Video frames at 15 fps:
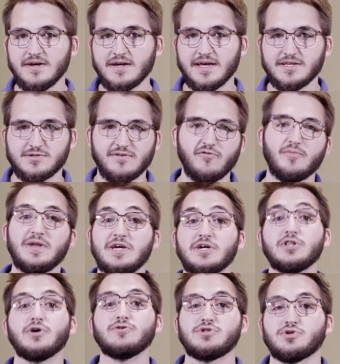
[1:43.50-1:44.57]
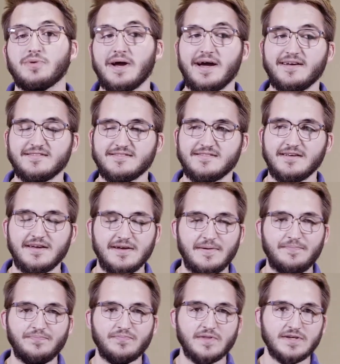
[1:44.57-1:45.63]
Okay, so everybody close your eyes.
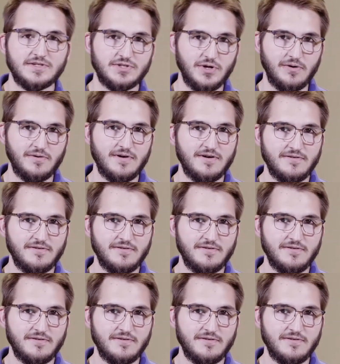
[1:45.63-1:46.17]
So